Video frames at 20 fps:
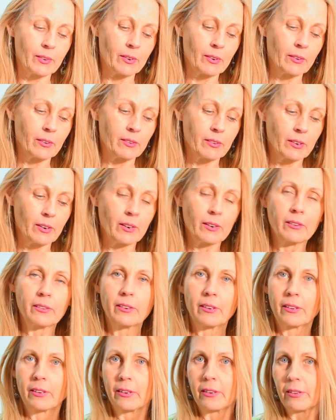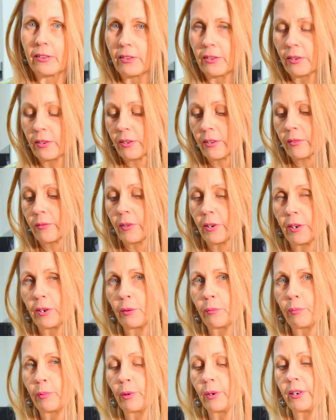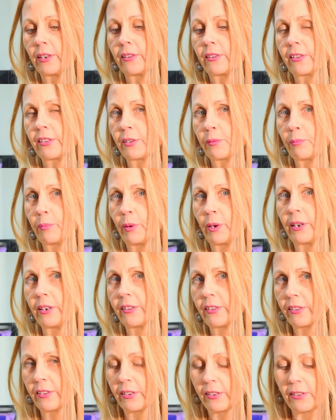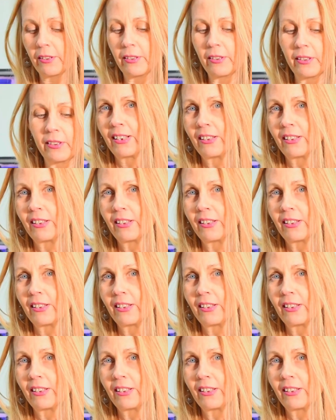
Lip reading: So to add to this, I'm going to put in spices